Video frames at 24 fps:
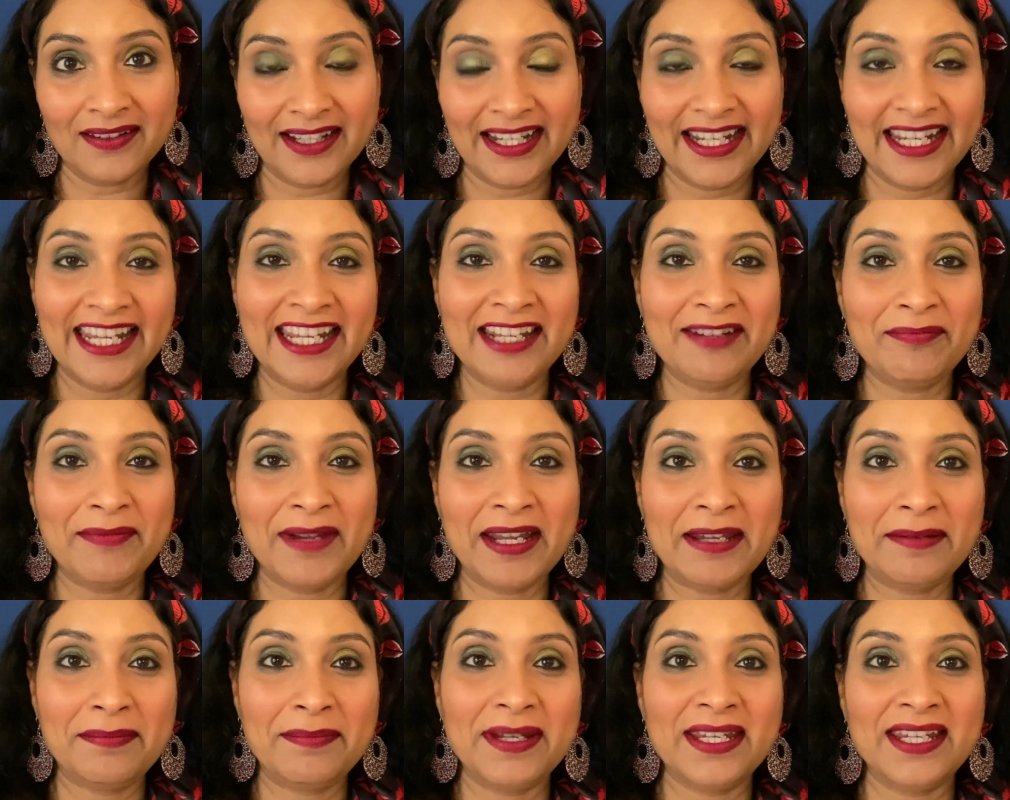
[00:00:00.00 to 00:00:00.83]
it may
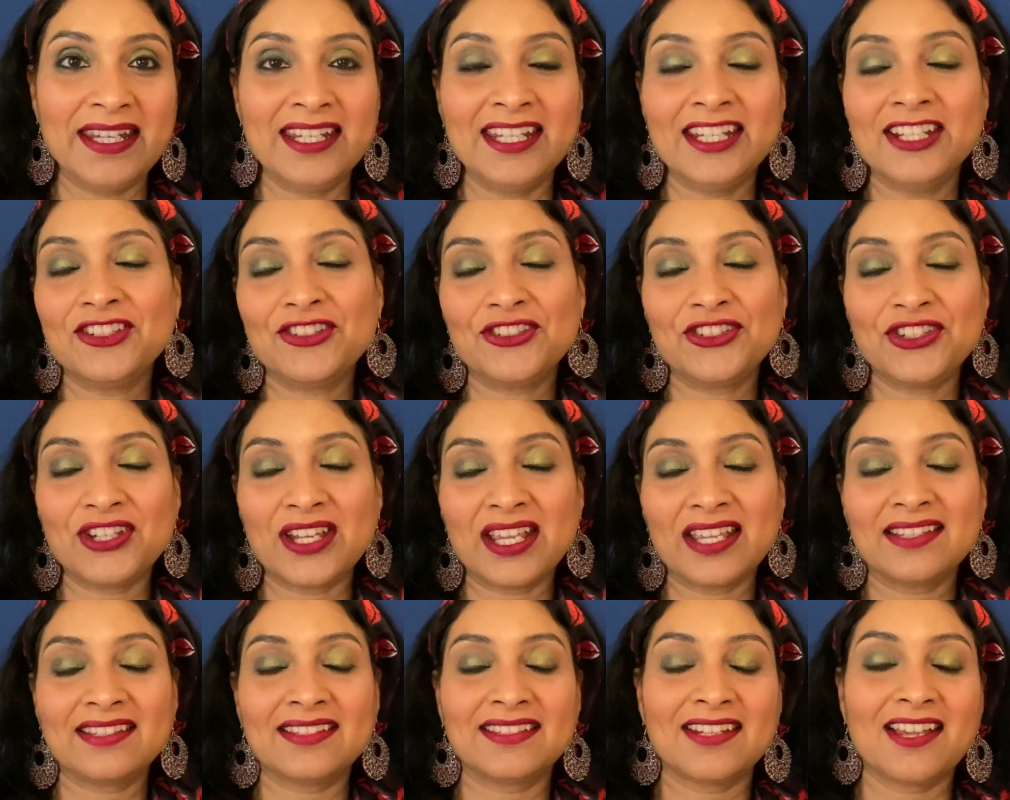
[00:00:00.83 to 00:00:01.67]
be
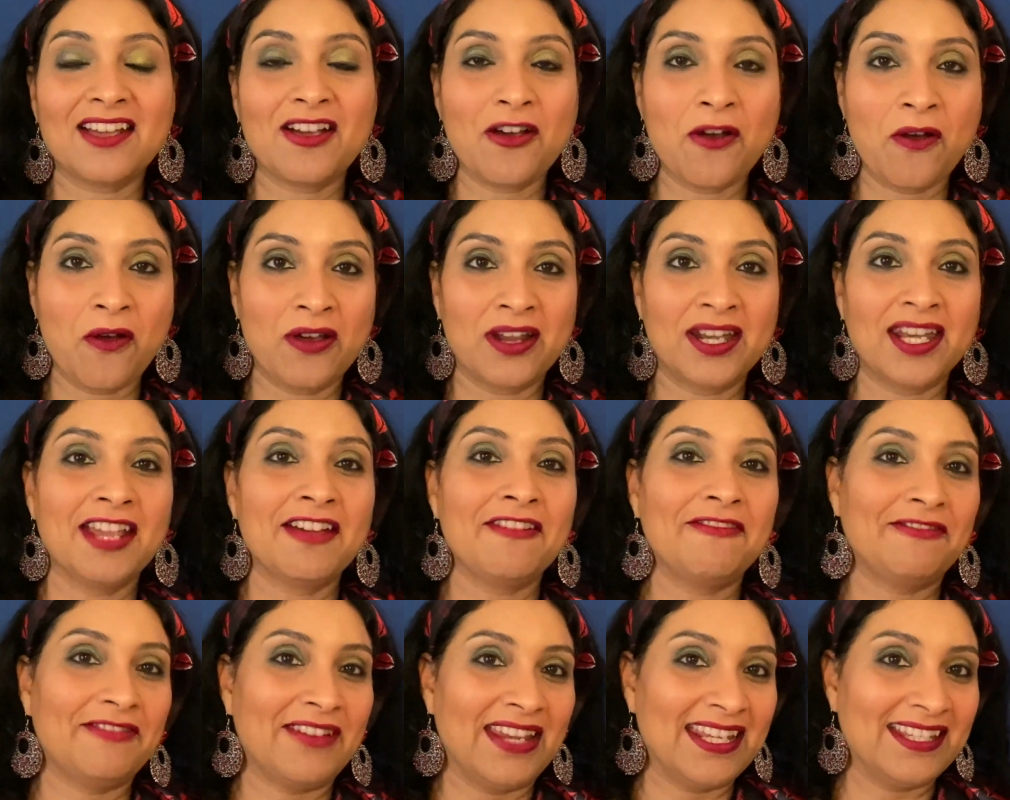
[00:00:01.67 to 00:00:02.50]
just on
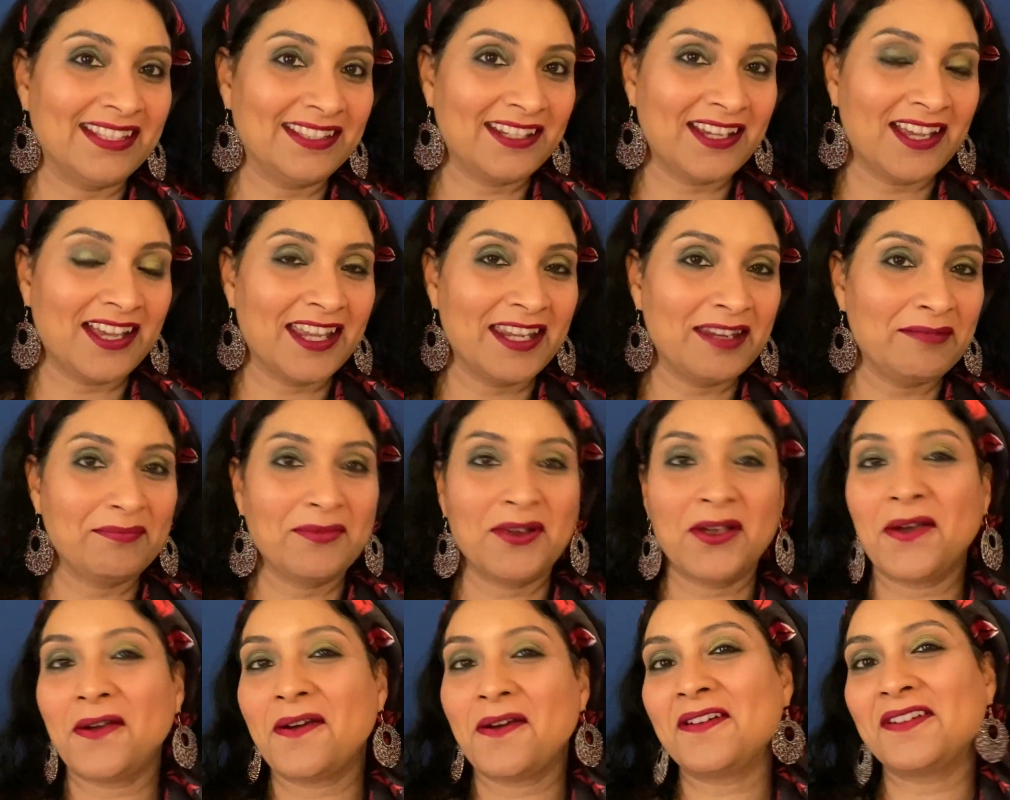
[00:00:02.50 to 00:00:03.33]
FaceTime
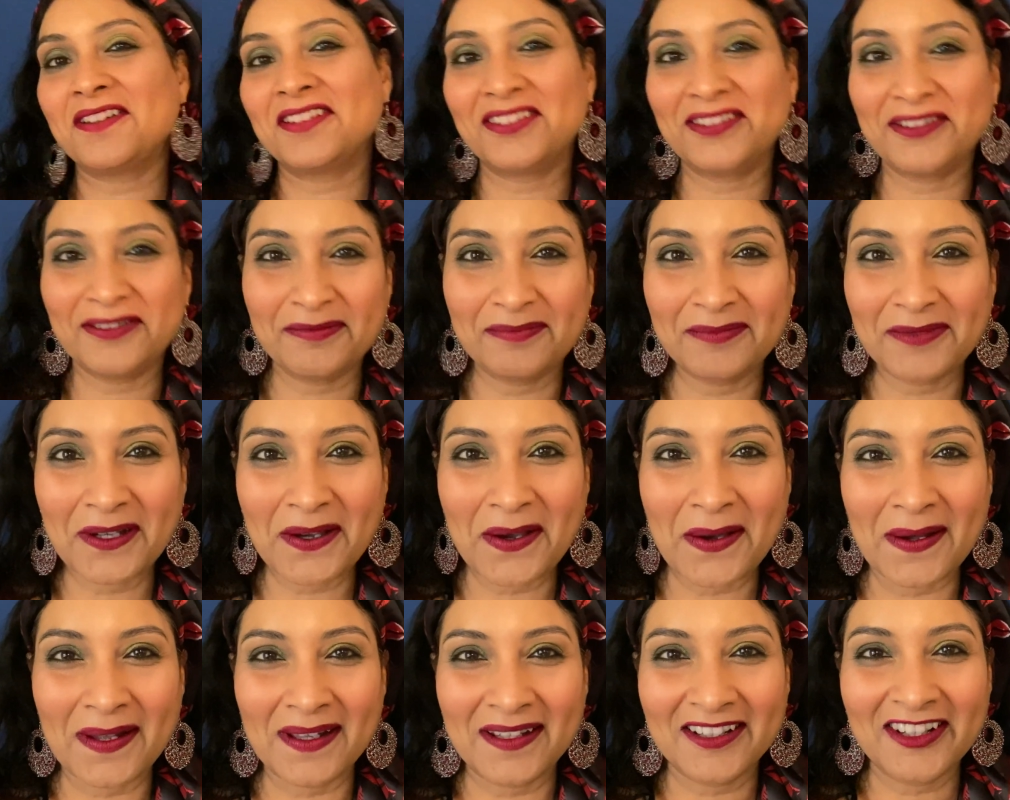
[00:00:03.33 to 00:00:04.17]
or Zoom
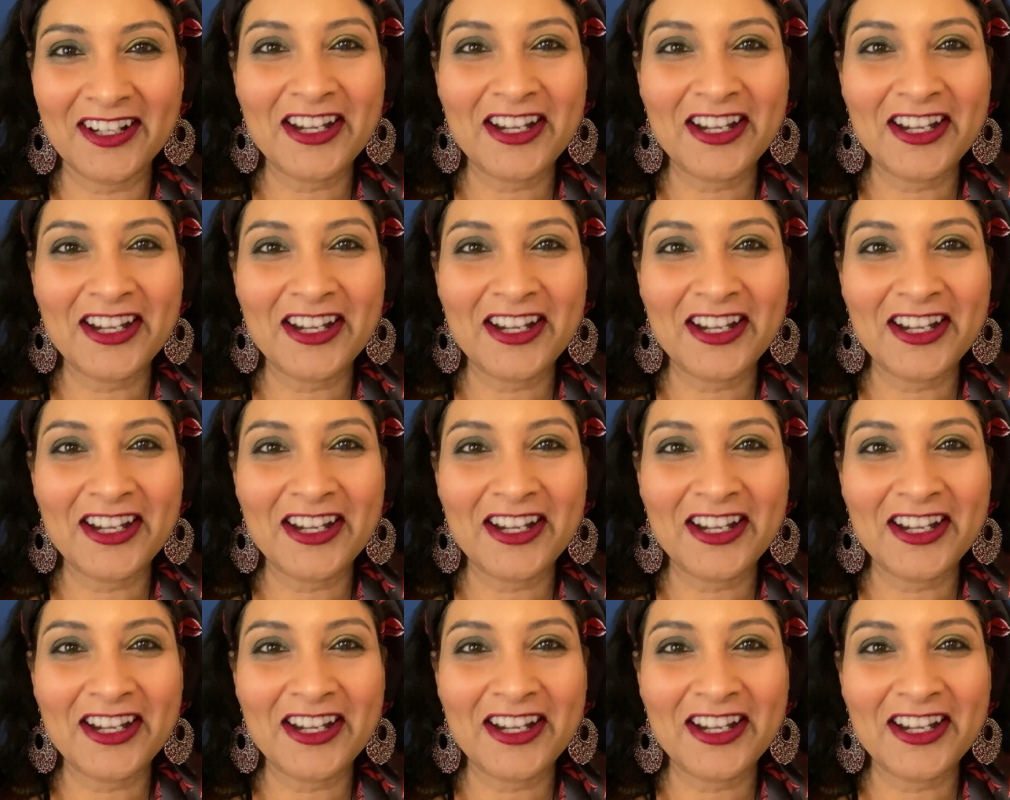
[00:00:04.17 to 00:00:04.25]
call.